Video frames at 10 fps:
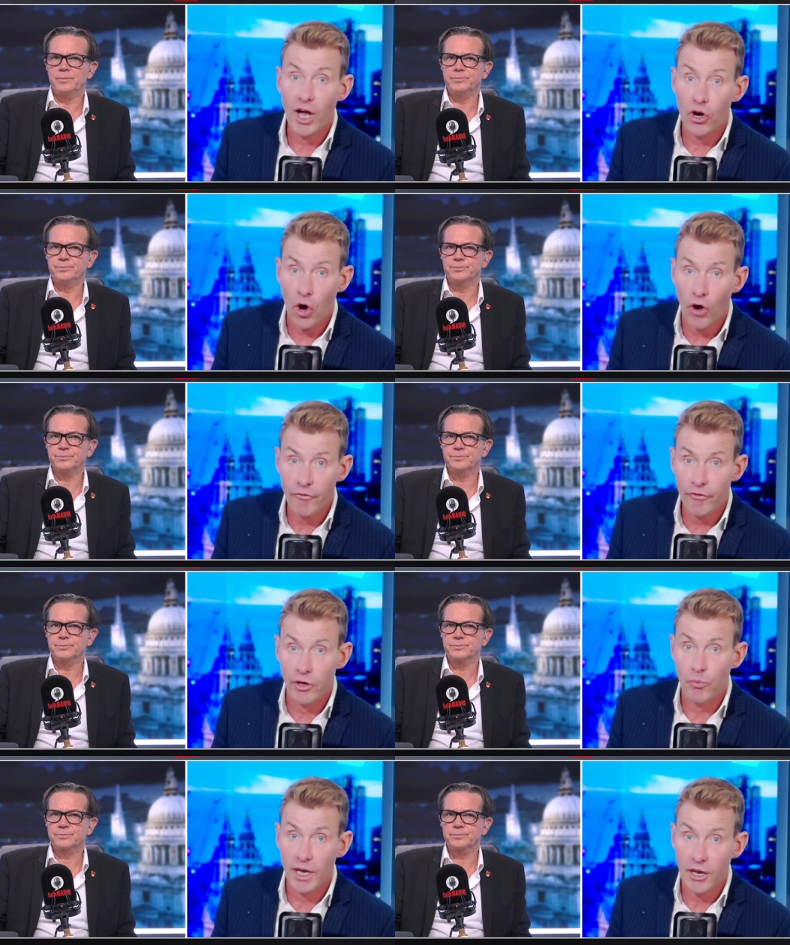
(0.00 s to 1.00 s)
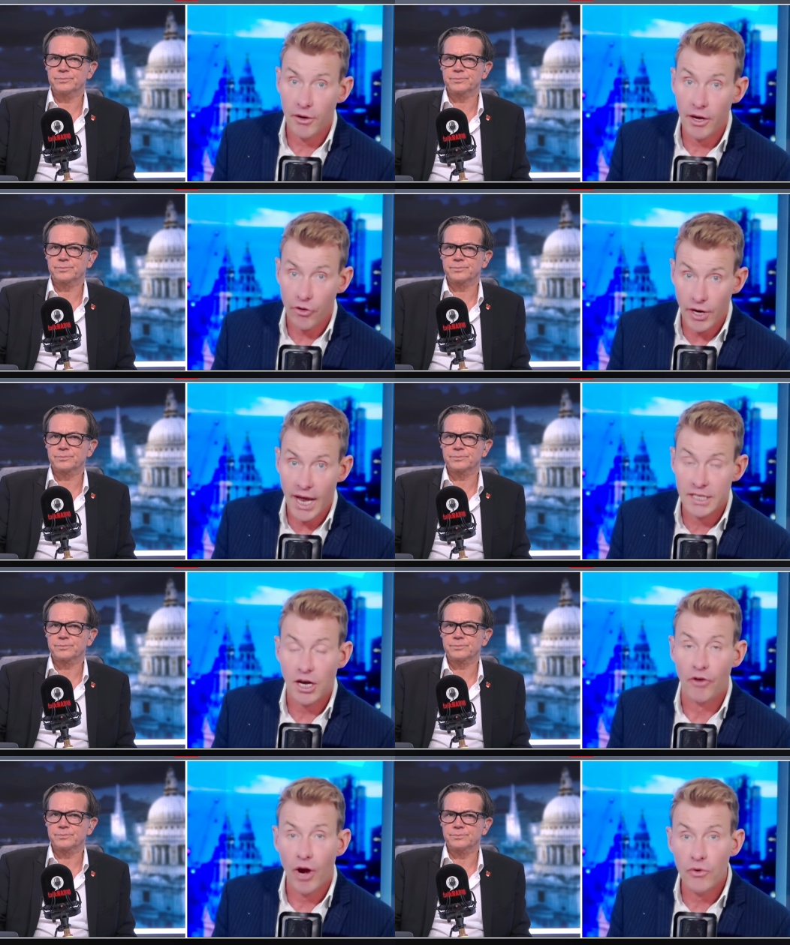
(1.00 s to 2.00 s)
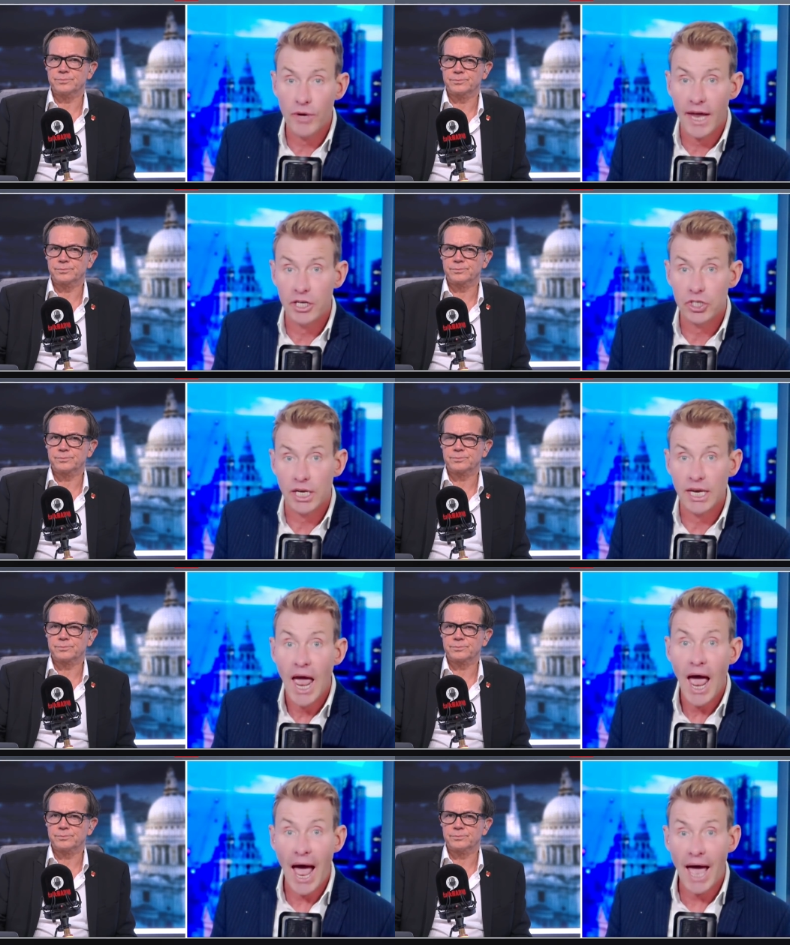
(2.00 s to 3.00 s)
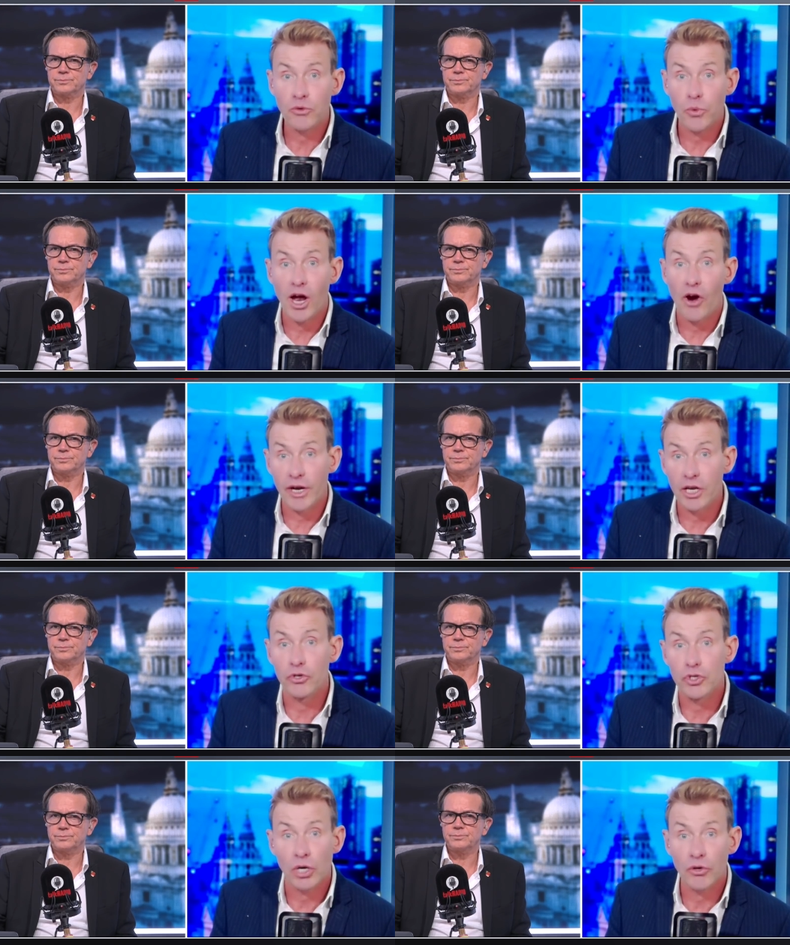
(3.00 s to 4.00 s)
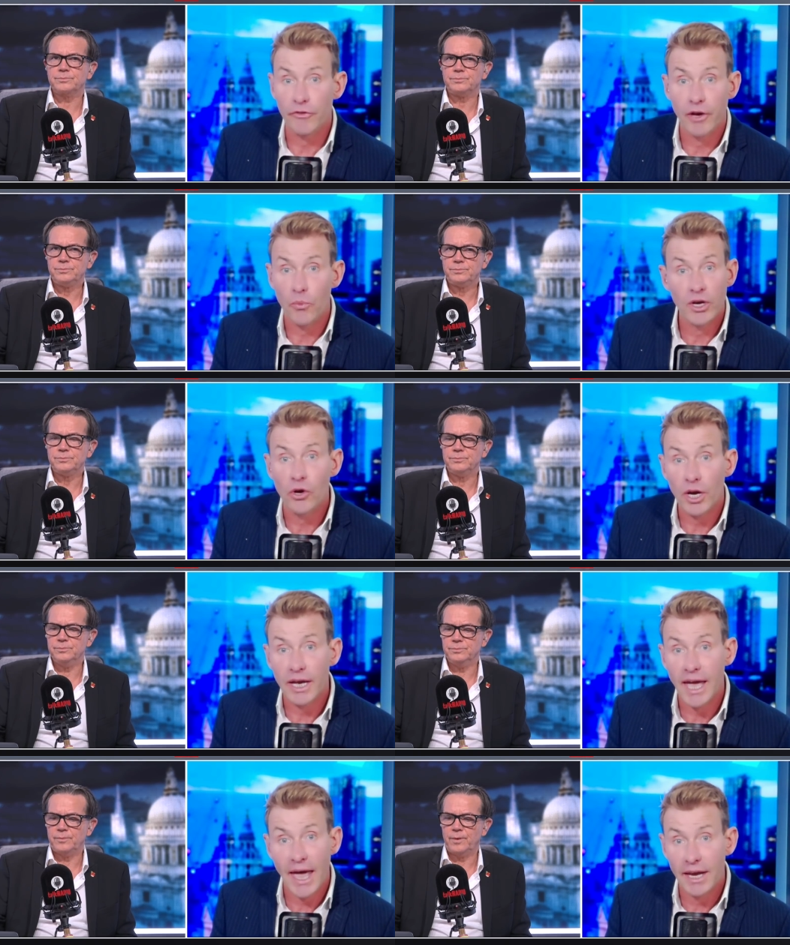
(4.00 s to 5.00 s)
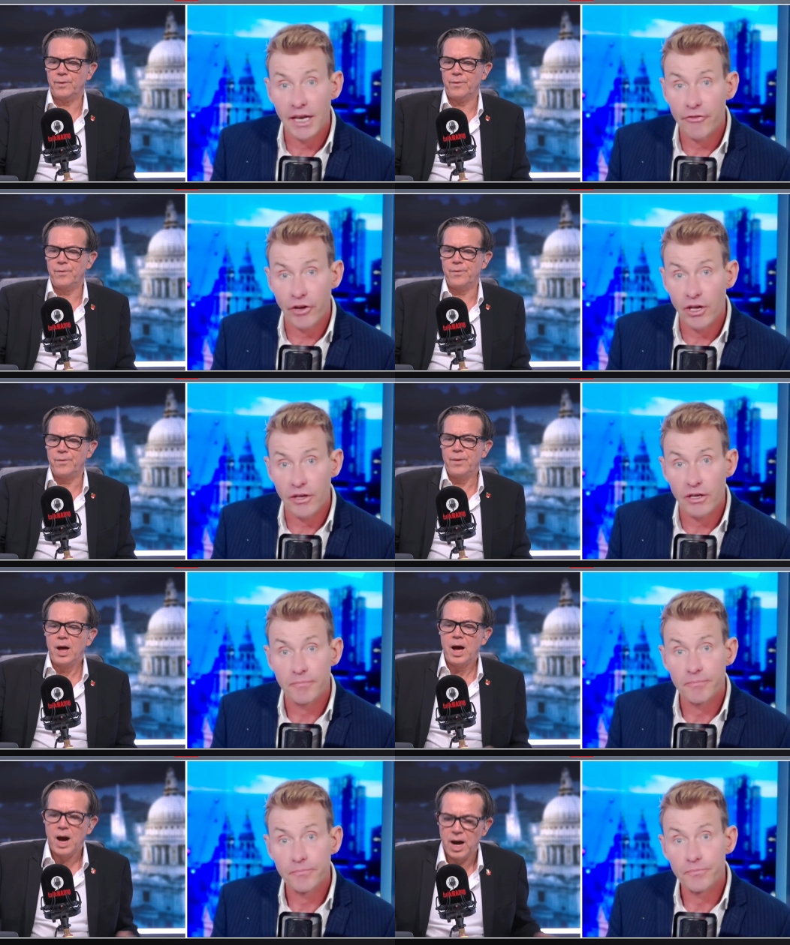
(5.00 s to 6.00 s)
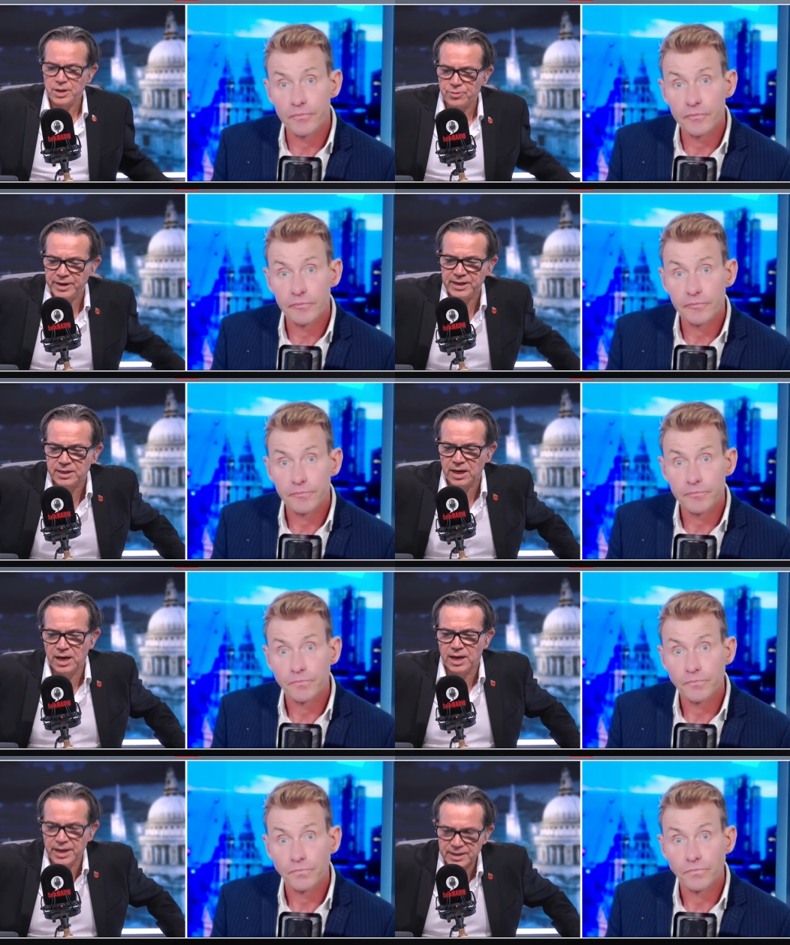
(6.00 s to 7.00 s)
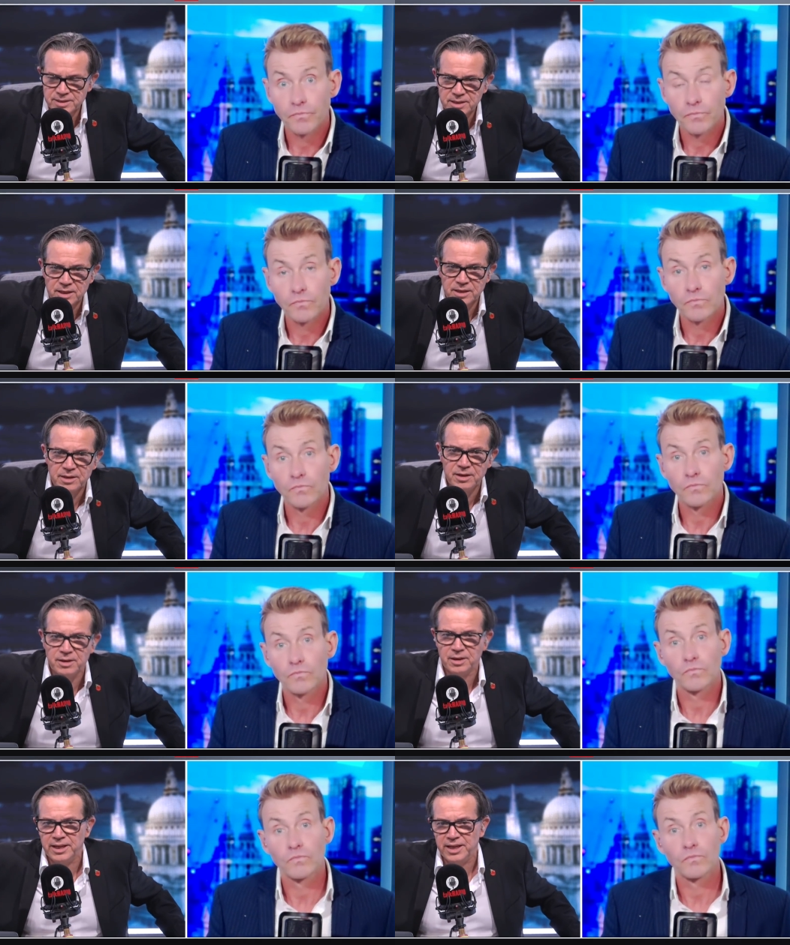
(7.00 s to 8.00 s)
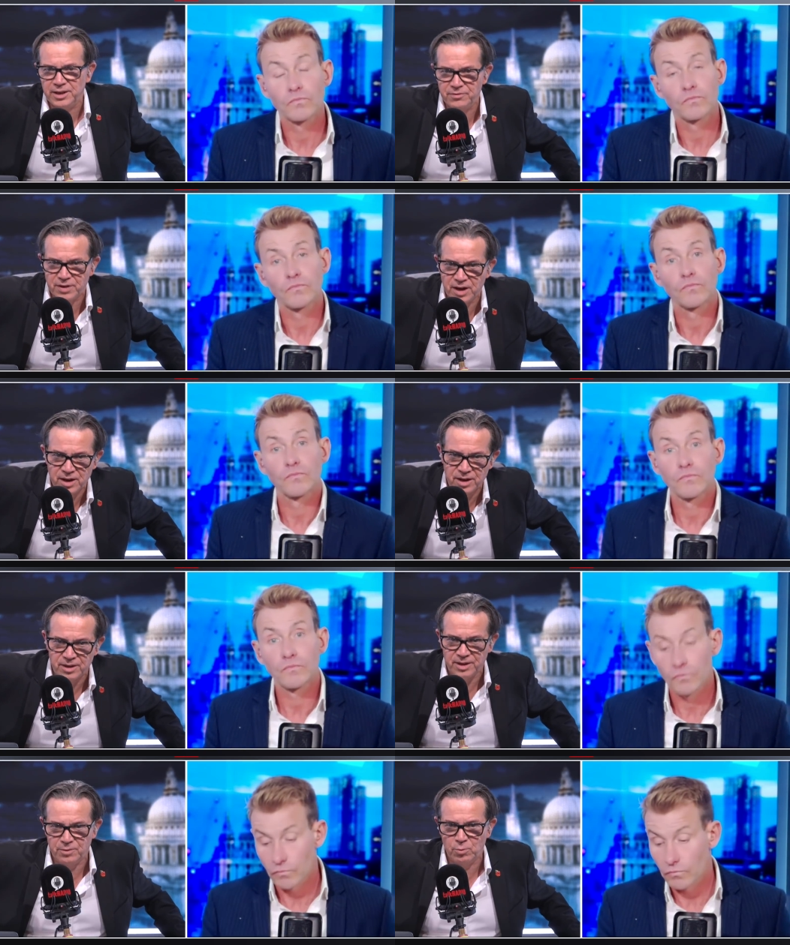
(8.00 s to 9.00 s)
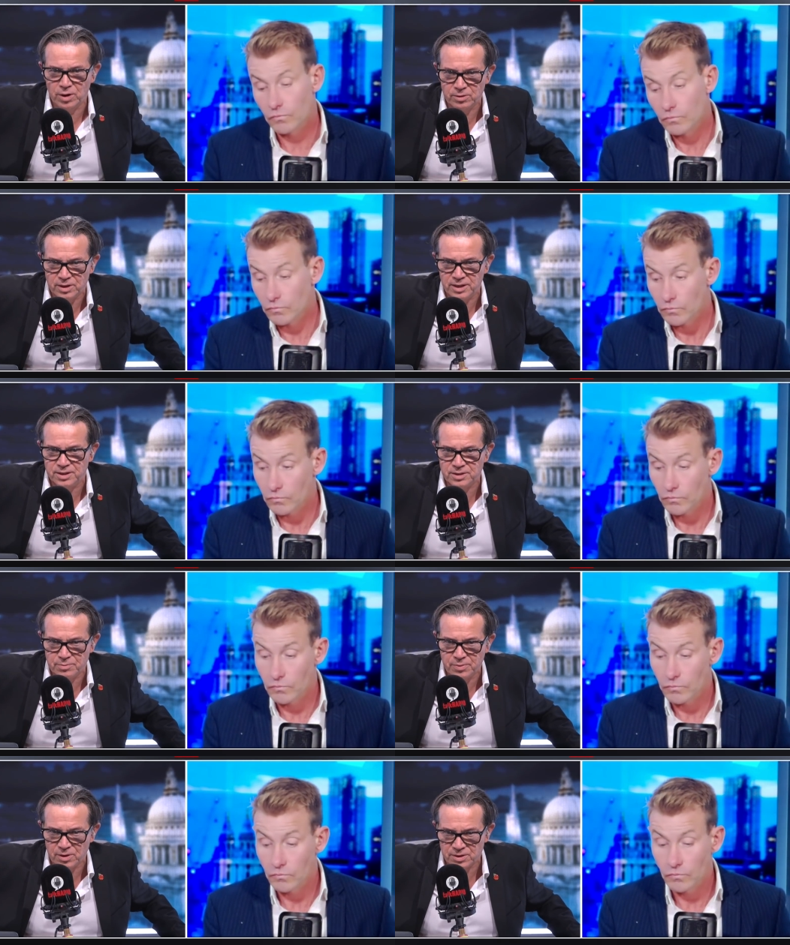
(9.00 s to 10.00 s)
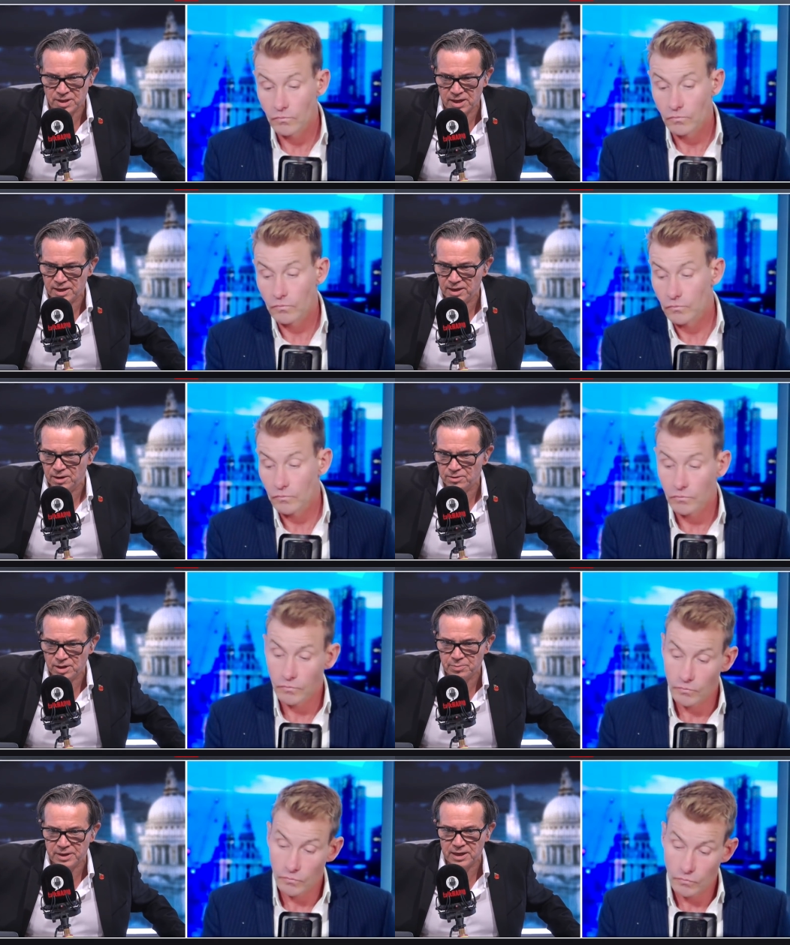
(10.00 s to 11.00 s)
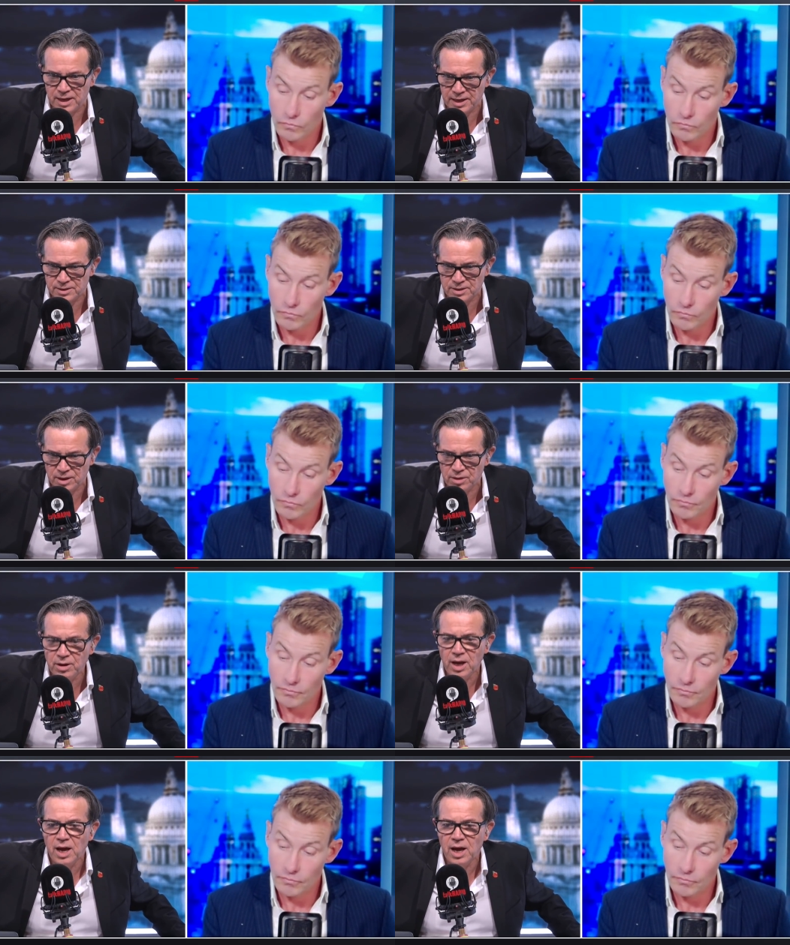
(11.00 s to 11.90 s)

Speaker 1: are confident we can create our own energy and we are in control of it, we're not going to get any further.
Speaker 2: Agreed. Uh, let's uh, leave uh, the world leaders to polish their halos up in Glasgow